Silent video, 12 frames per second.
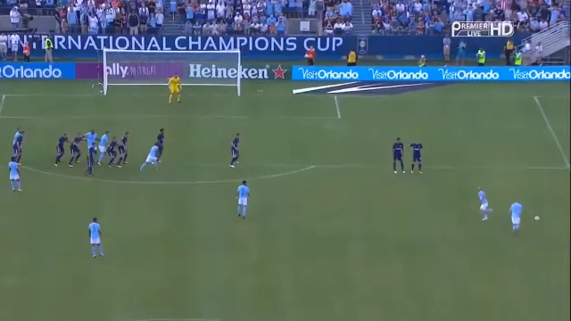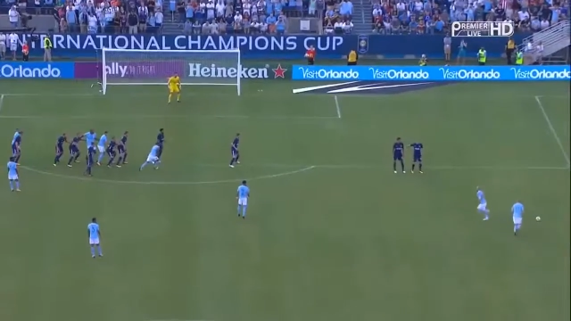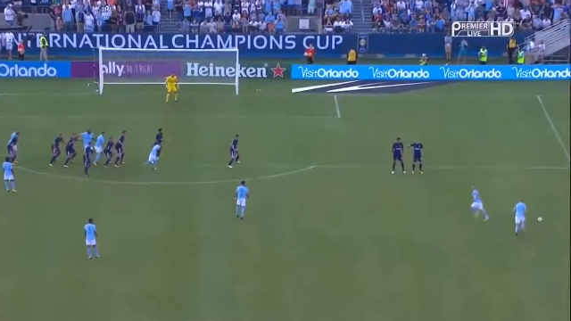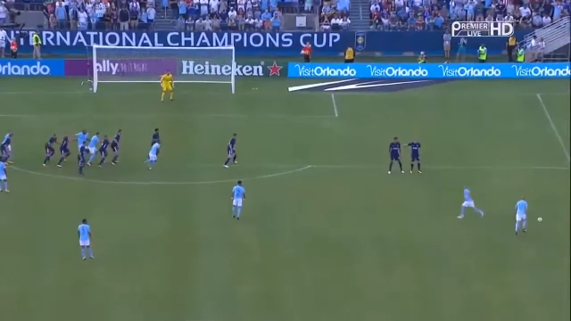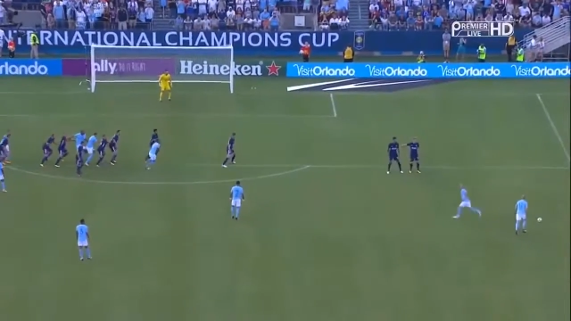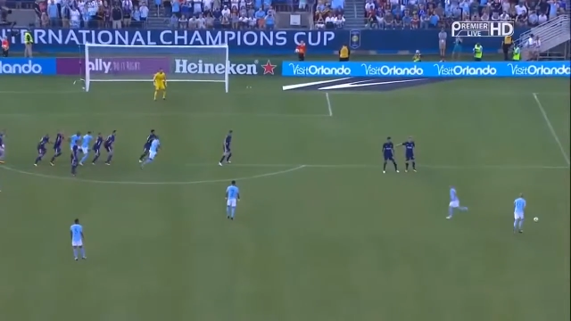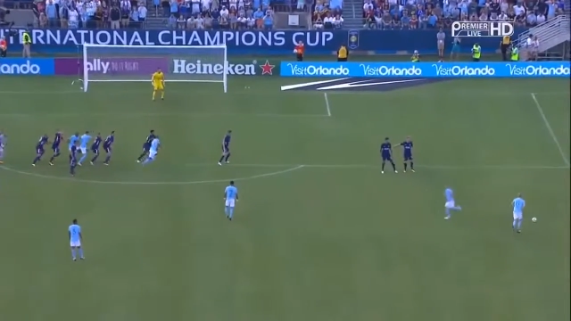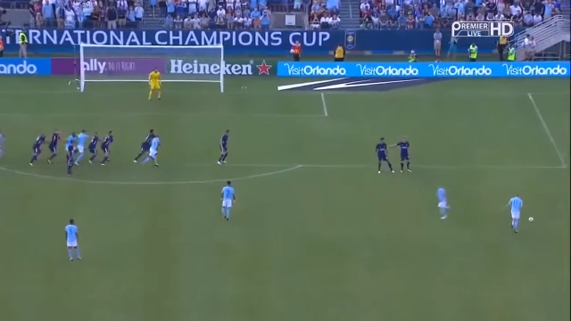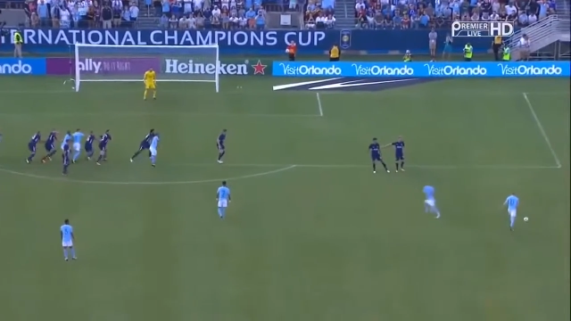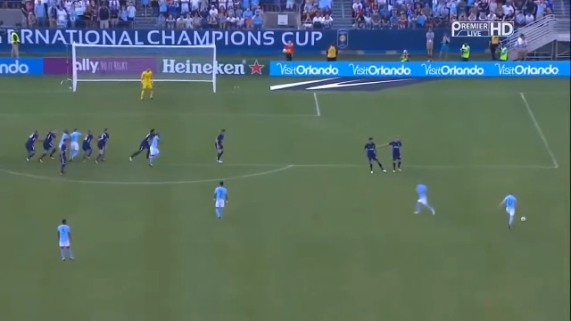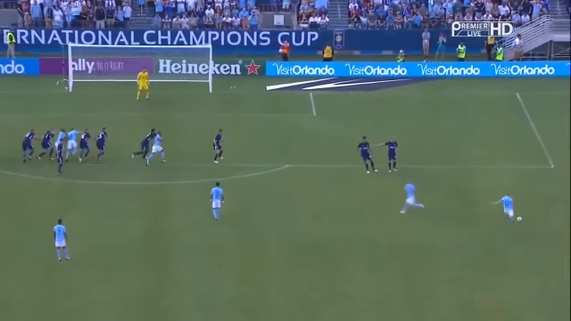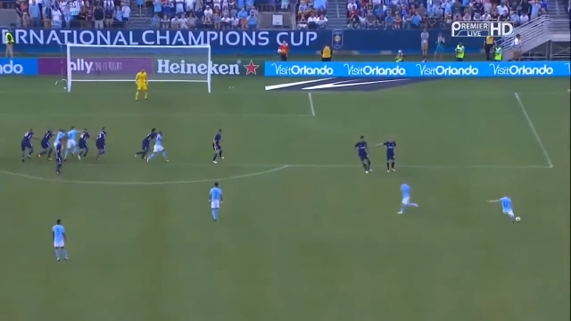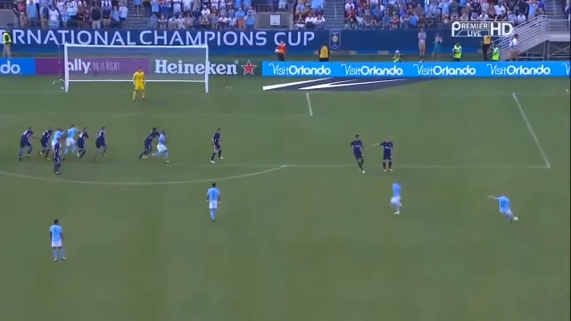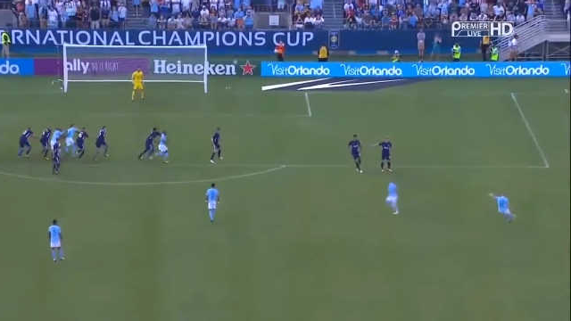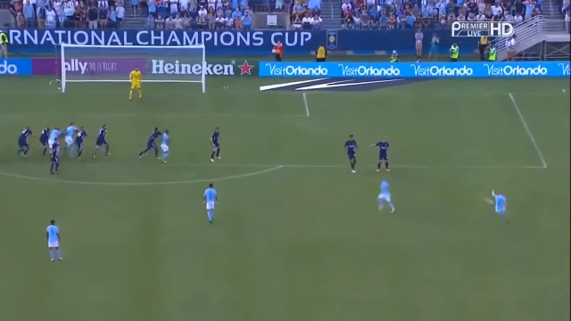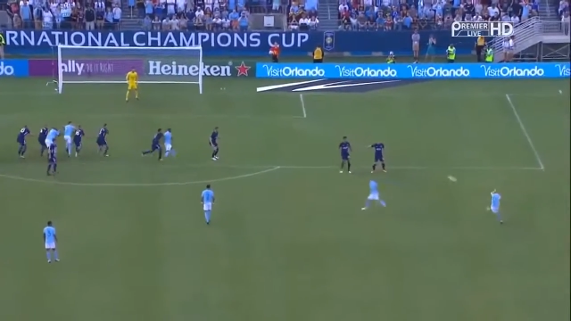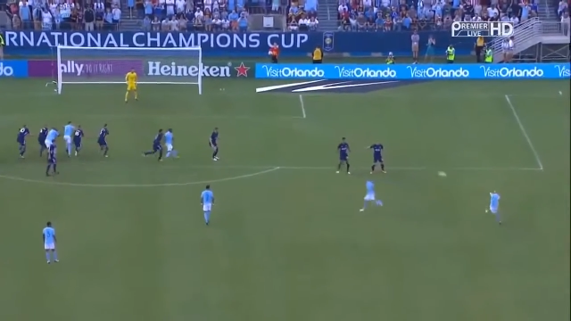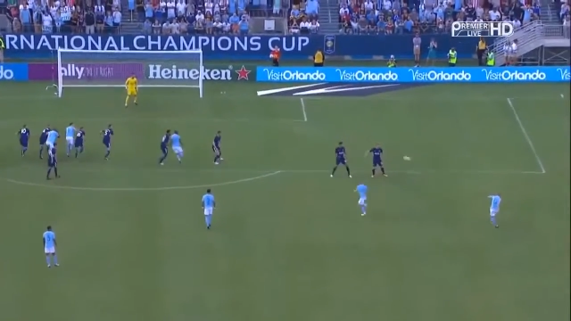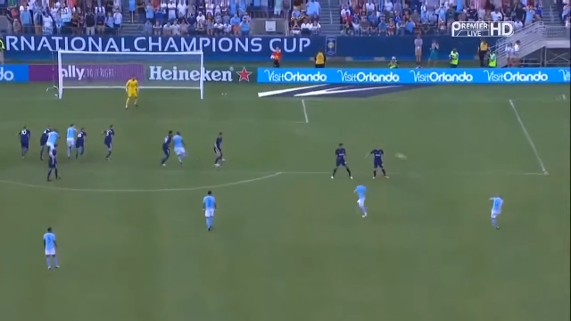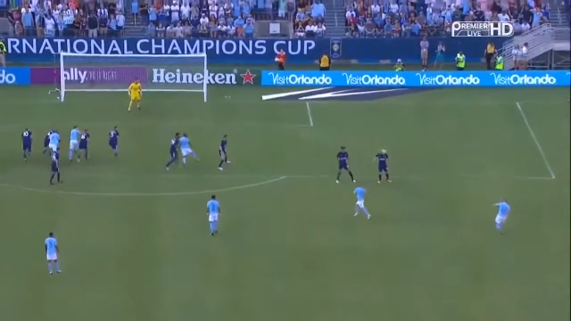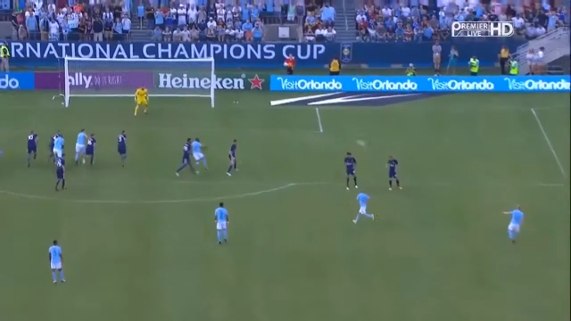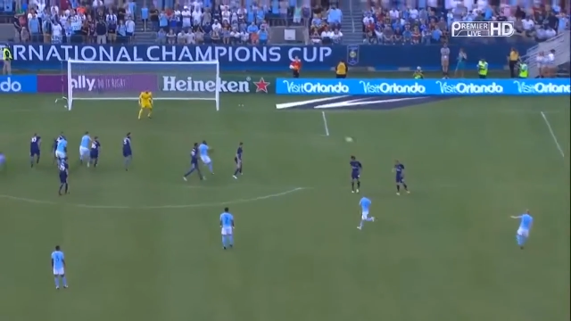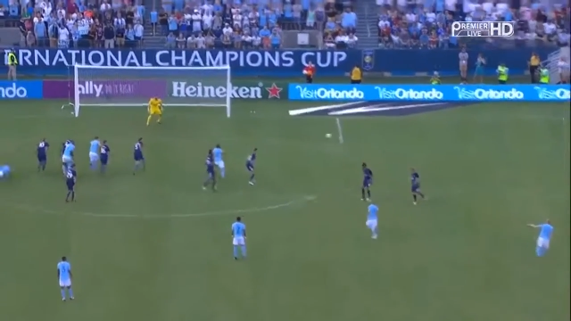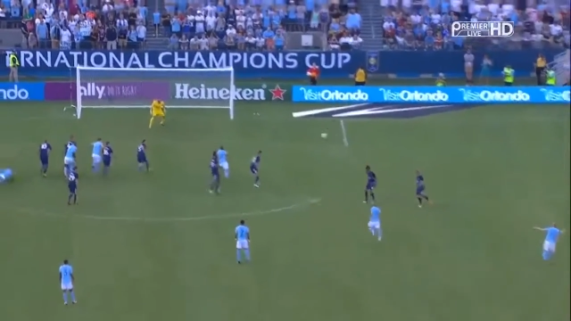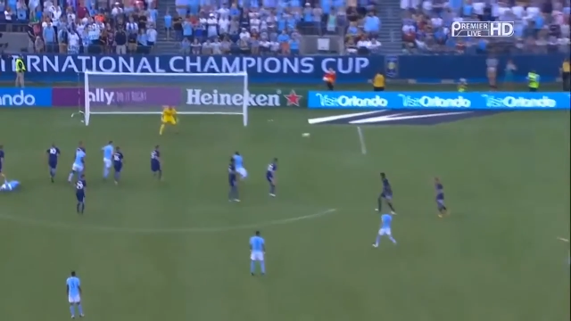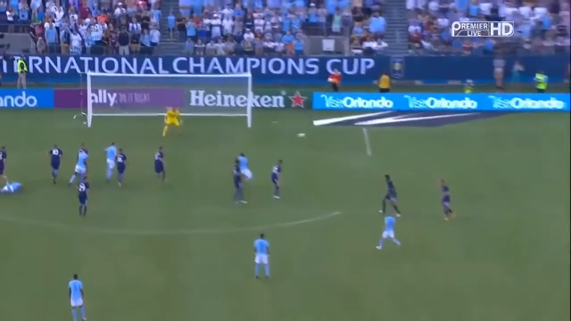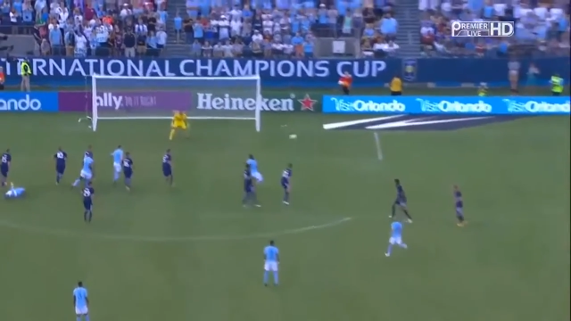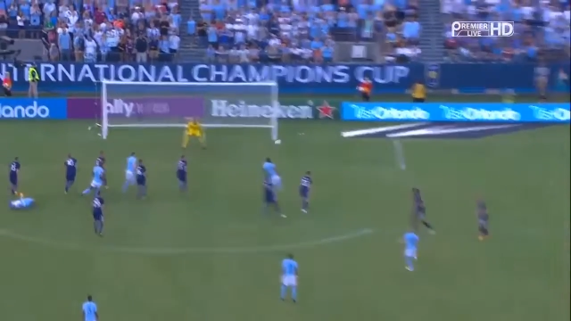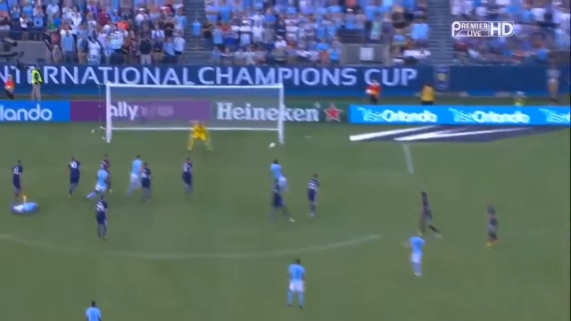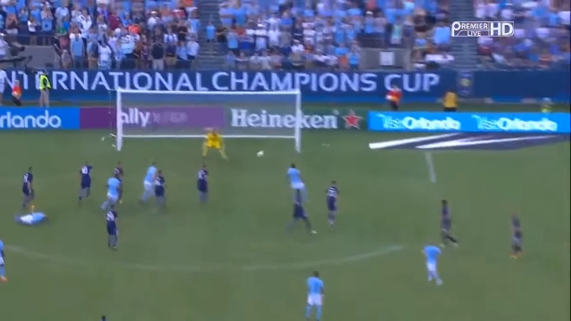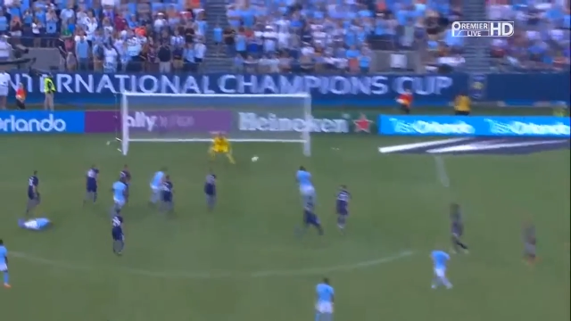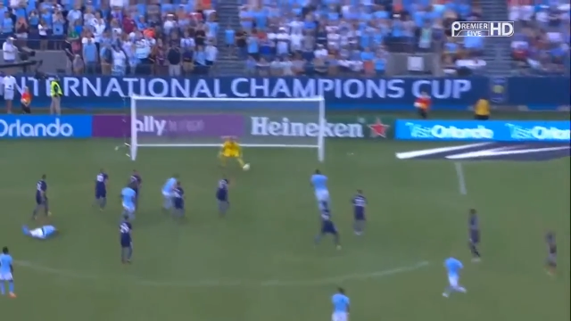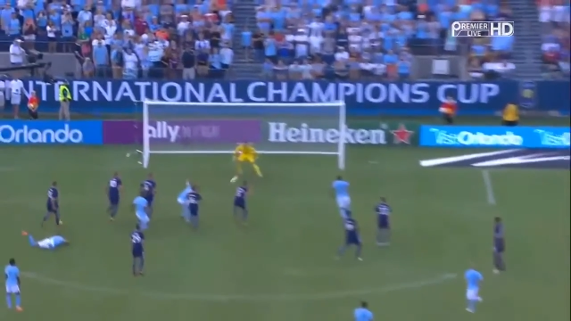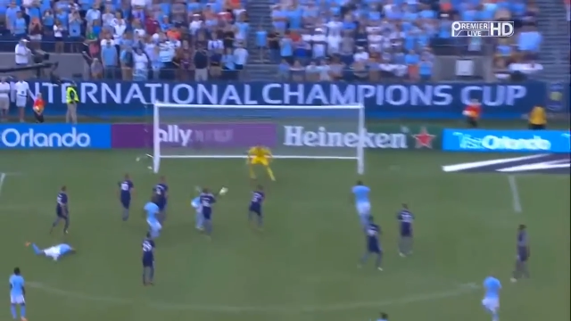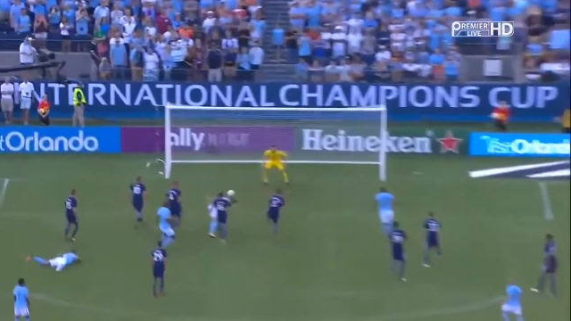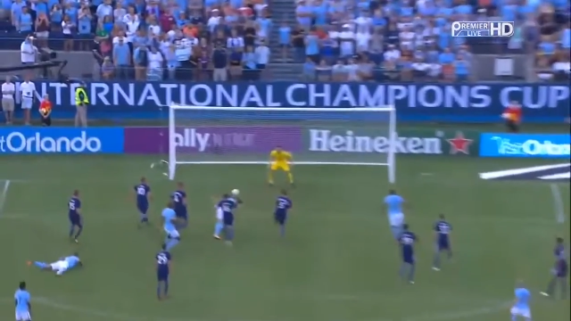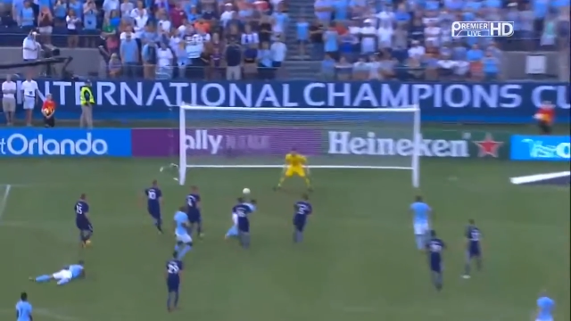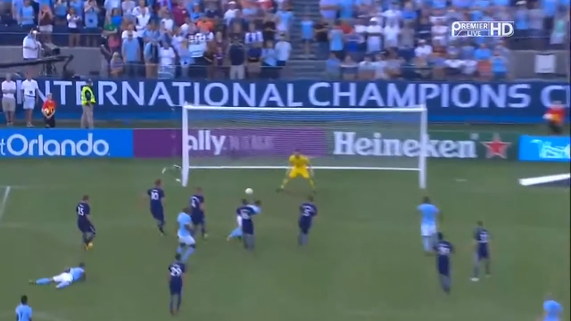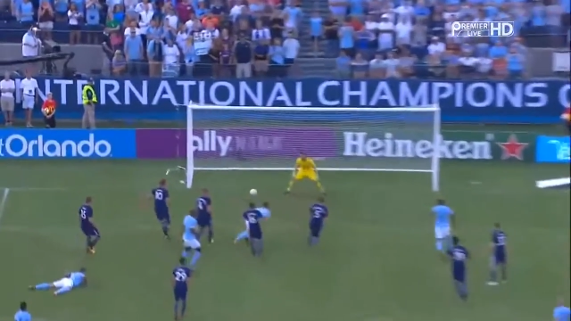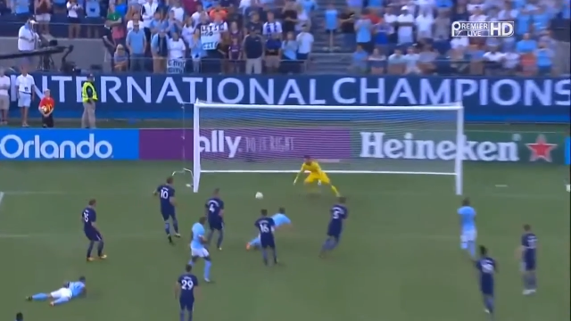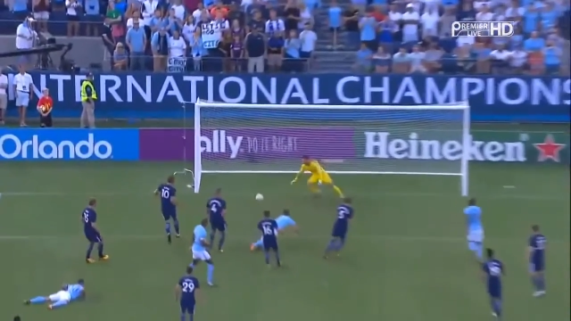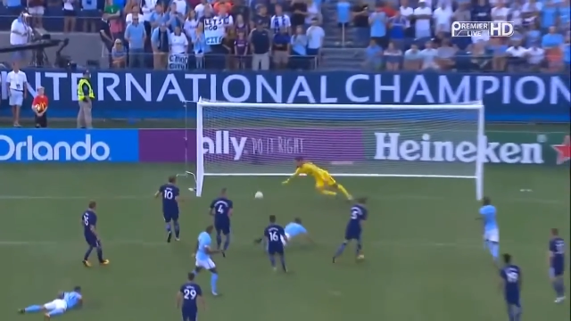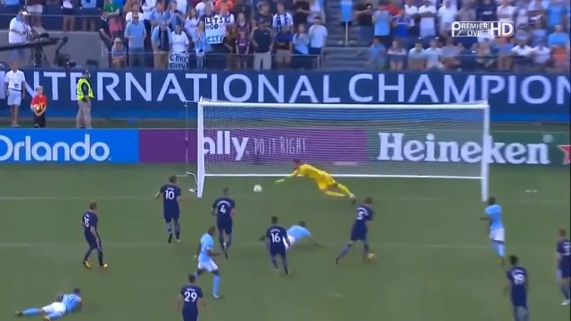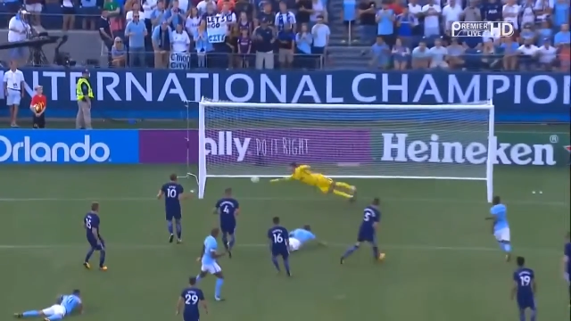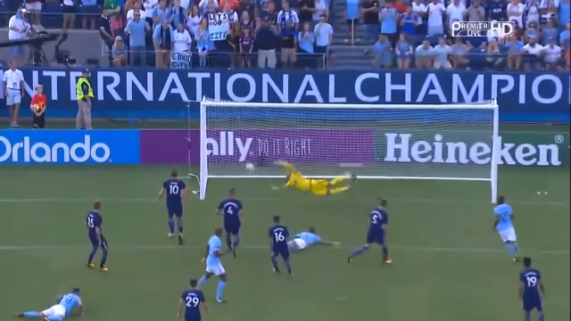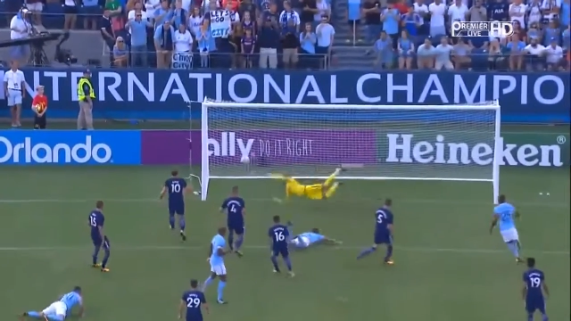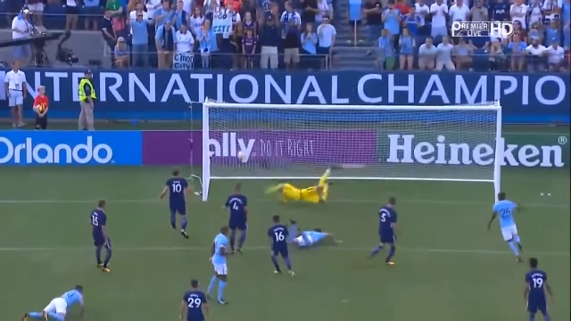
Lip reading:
(no speaker visible)